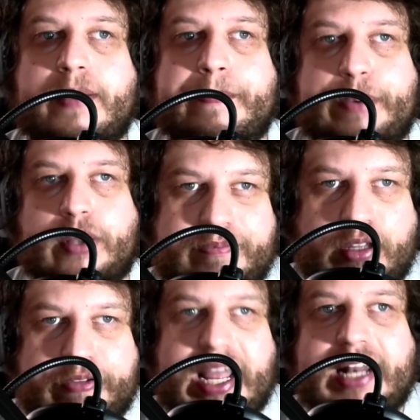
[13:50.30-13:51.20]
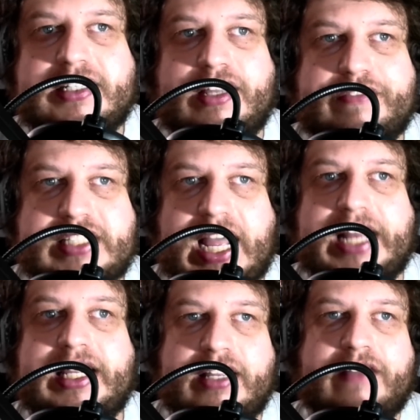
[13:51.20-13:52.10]
But the reality of
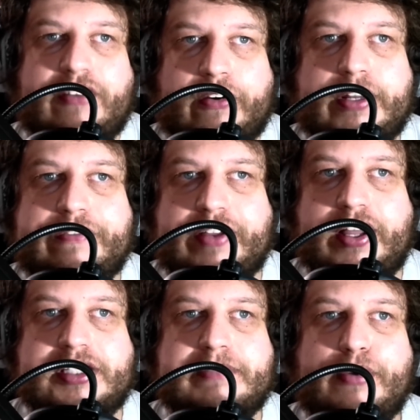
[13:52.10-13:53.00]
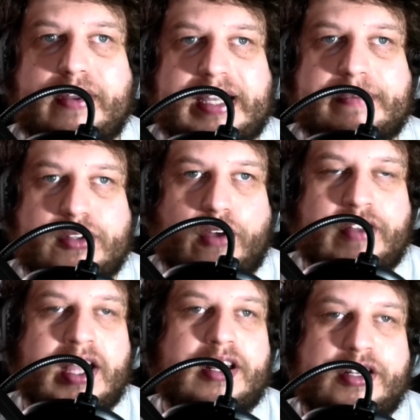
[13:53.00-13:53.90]
signing Florian Wirtz and putting him sort
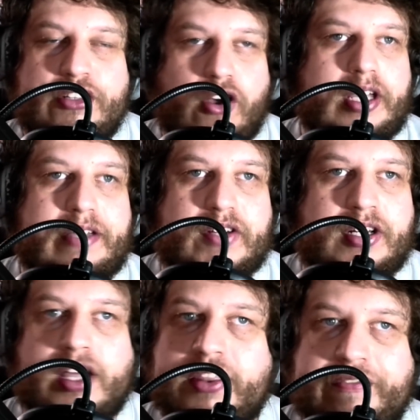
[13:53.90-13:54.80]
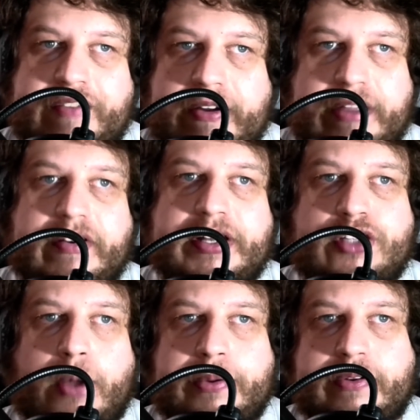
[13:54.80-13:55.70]
of not even at the very, very
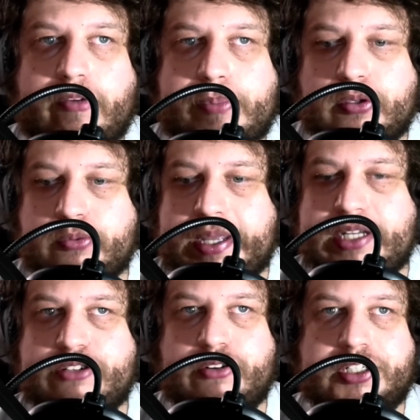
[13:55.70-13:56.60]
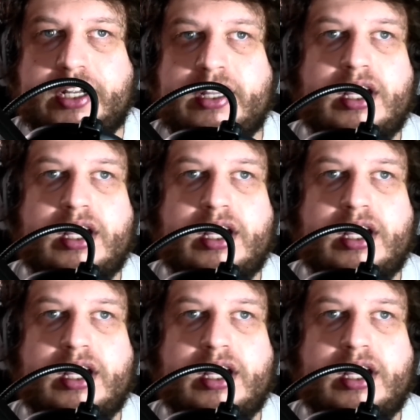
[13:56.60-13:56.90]
top of Liverpool's wage structure,